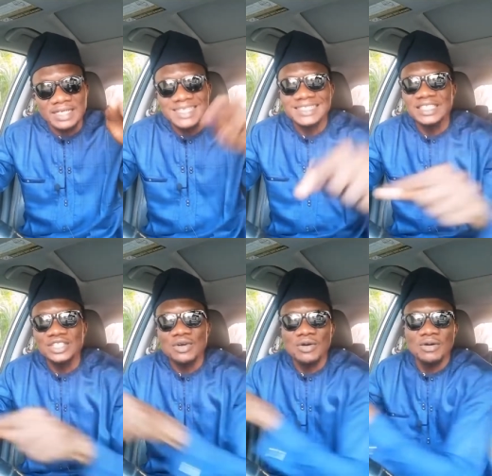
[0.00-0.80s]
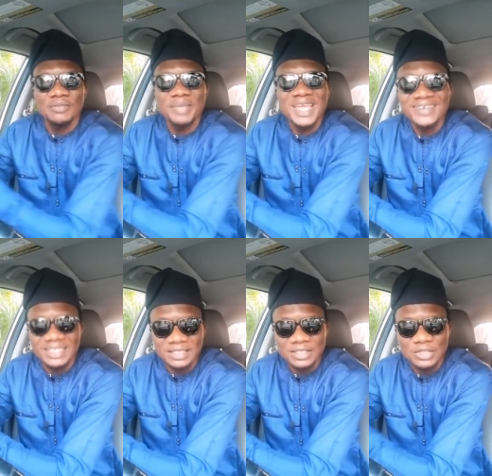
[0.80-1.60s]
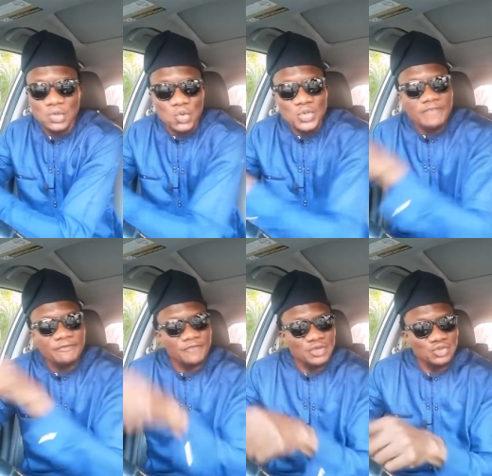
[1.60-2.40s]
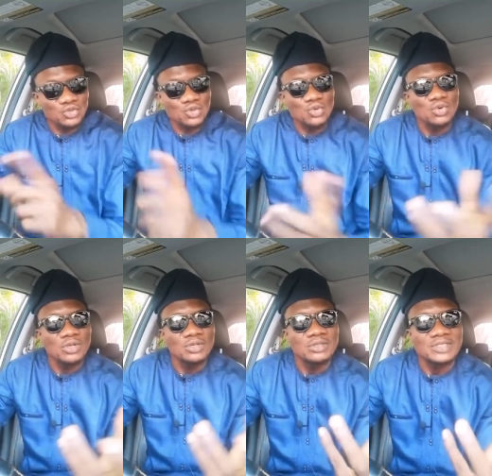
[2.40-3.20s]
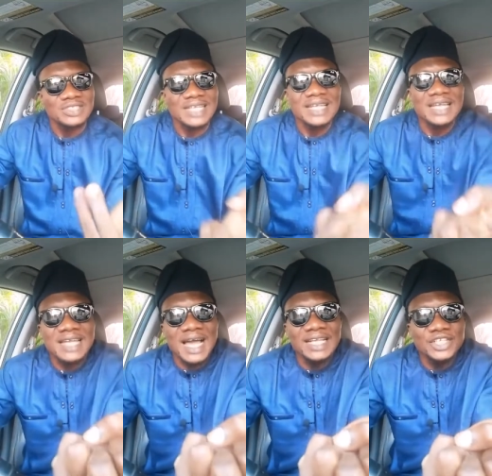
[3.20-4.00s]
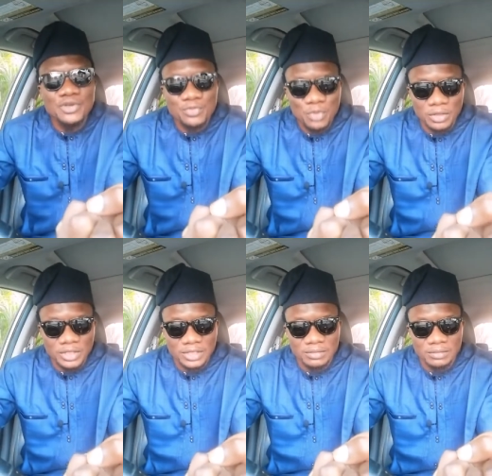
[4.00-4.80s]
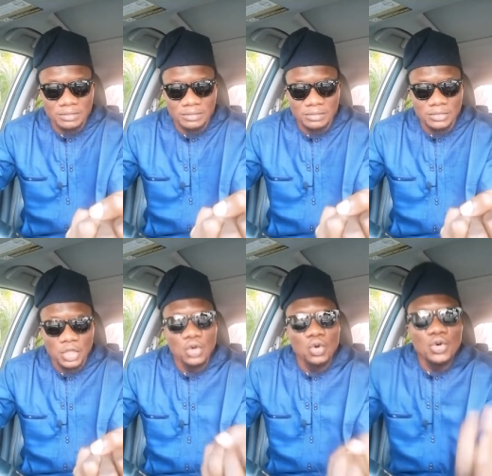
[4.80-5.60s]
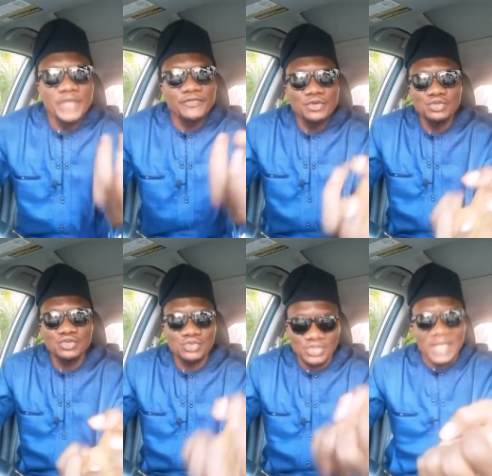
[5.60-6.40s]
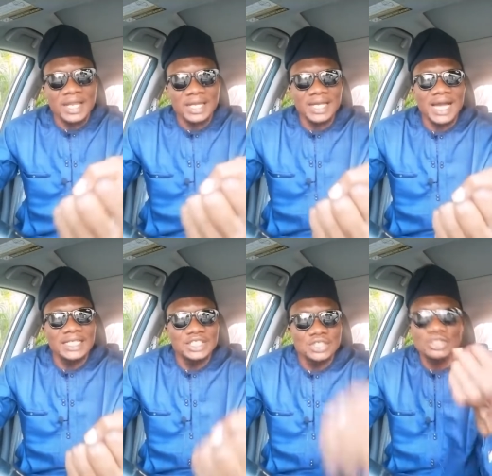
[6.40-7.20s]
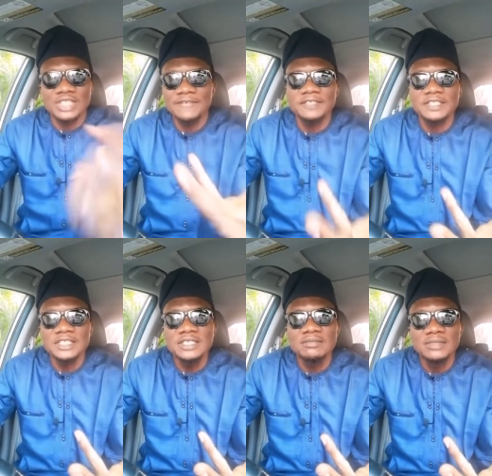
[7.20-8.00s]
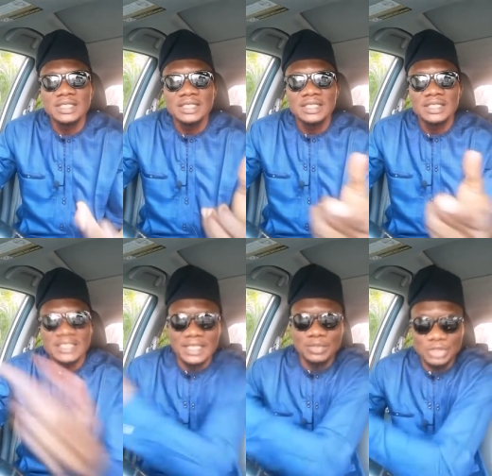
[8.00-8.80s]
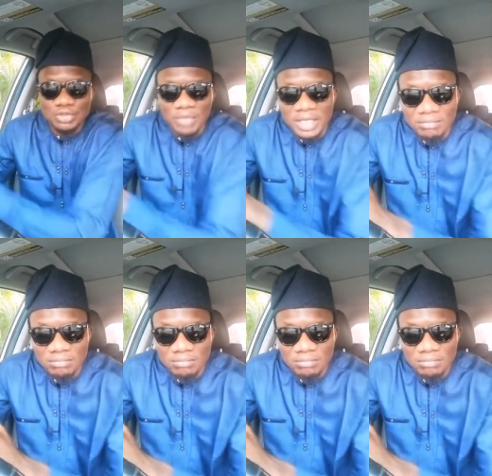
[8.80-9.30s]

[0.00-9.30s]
It is your parents who refuse to standardize your thought, who refuse to standardize your self-esteem, that we should blame.